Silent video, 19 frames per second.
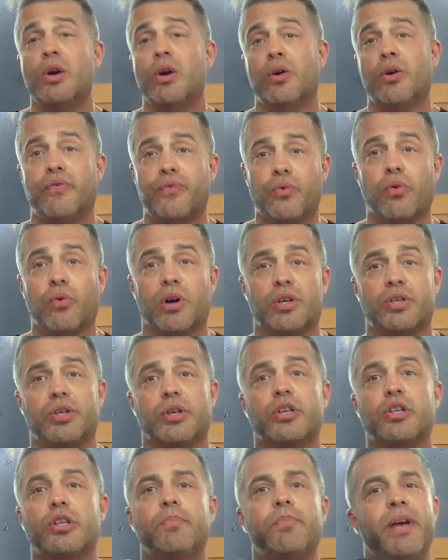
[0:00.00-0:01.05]
Of course, you're
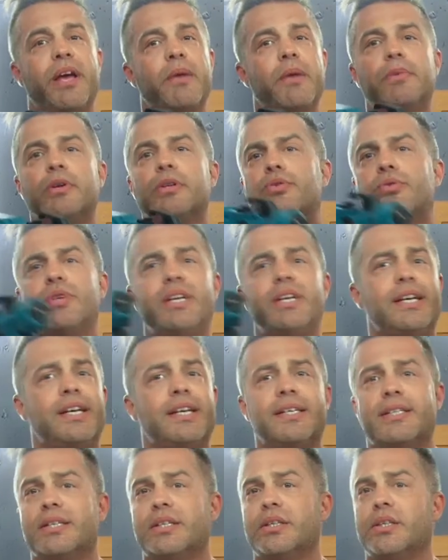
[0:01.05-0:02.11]
gonna be able to
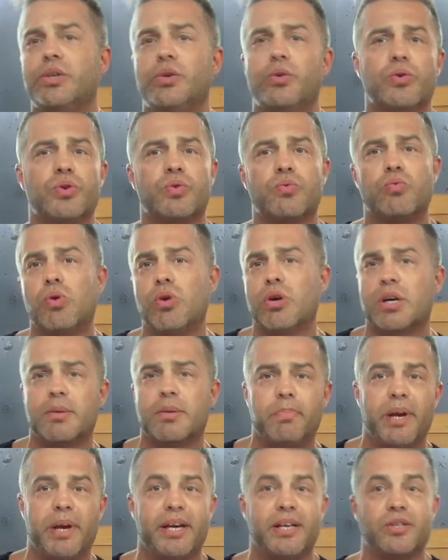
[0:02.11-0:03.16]
easily use
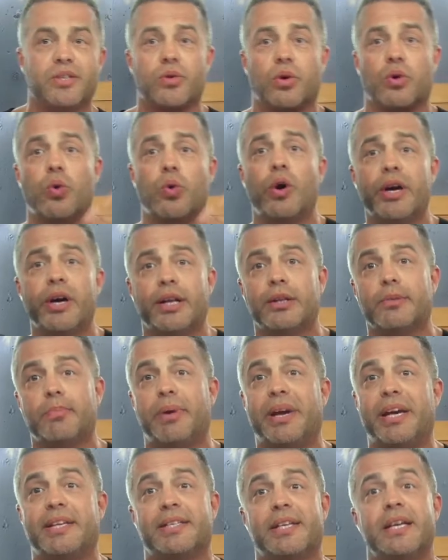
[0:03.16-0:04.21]
water-based or
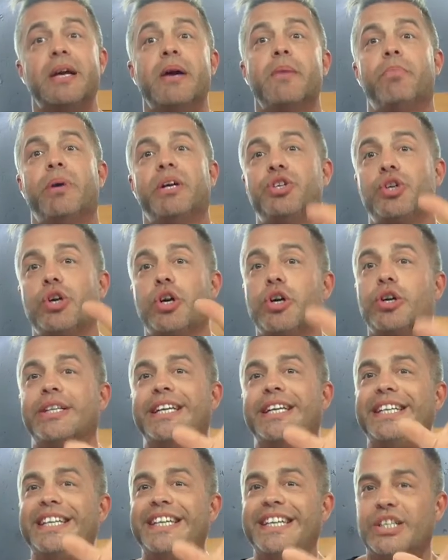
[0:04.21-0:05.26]
oil-based, but you're gonna
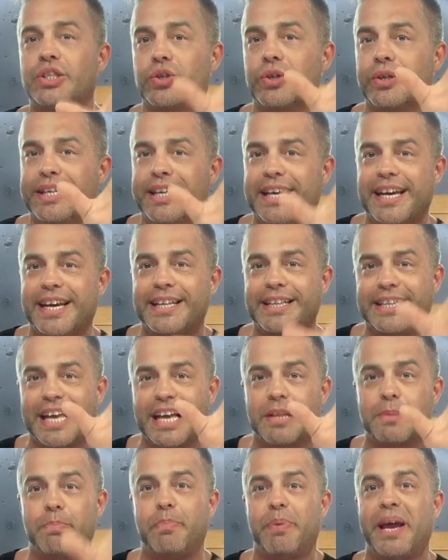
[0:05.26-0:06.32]
need to get
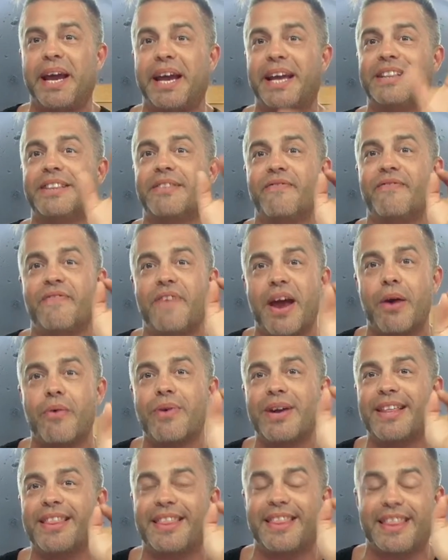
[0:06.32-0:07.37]
that paint
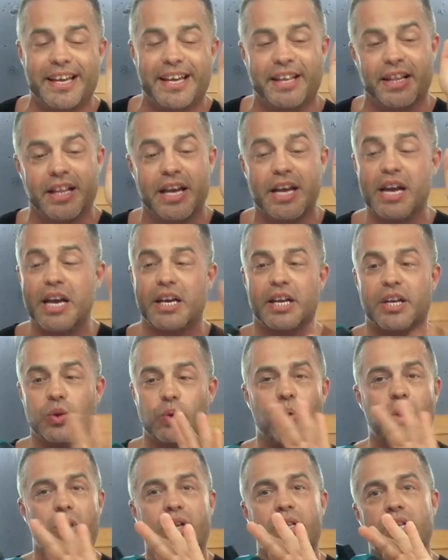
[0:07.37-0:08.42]
very thin in
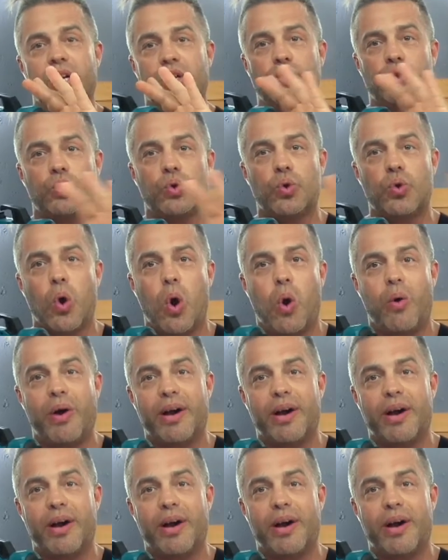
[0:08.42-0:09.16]
order to go